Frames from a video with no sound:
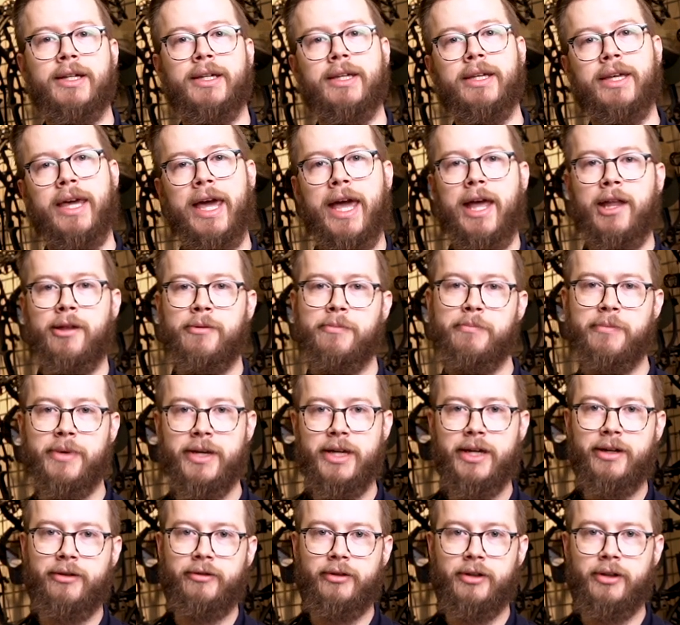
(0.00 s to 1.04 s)
can
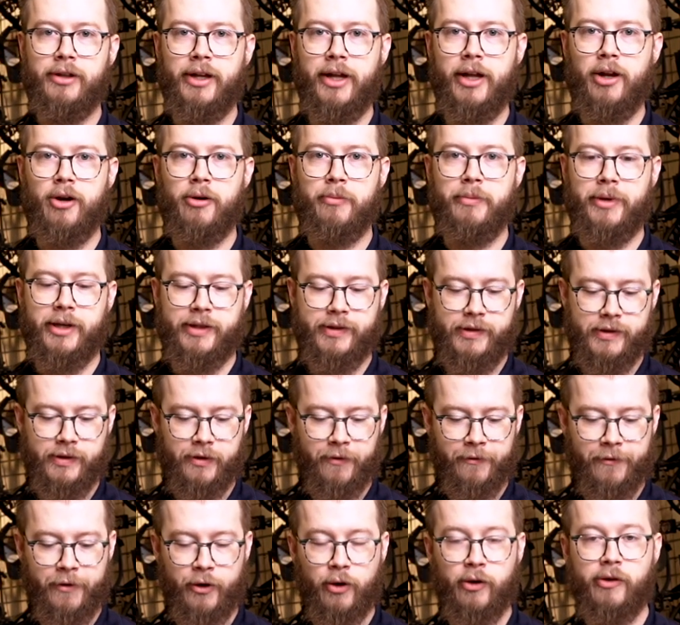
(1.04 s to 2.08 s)
be a little hit or miss.
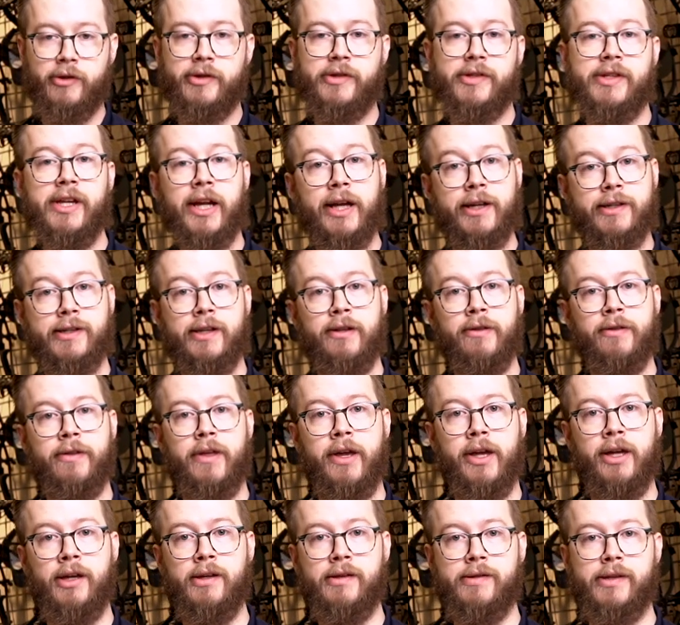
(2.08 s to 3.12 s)
If there are sticks and
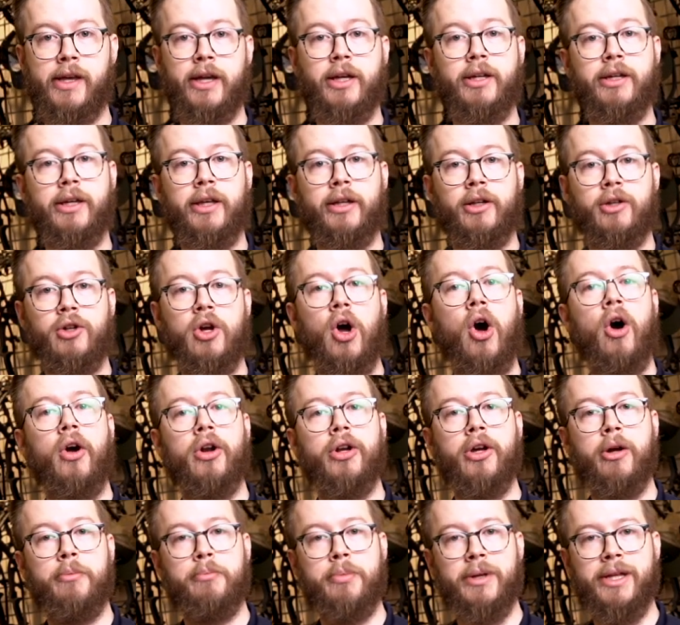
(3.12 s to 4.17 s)
things, they can get
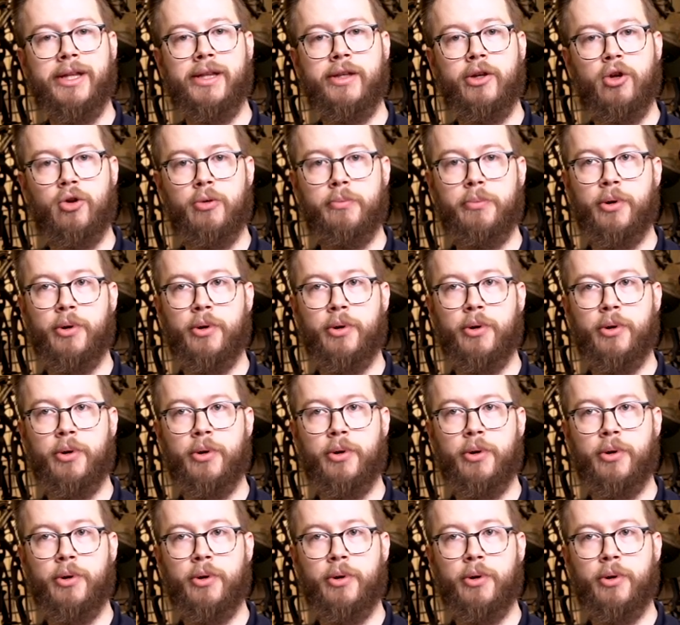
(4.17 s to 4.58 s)
caught up in your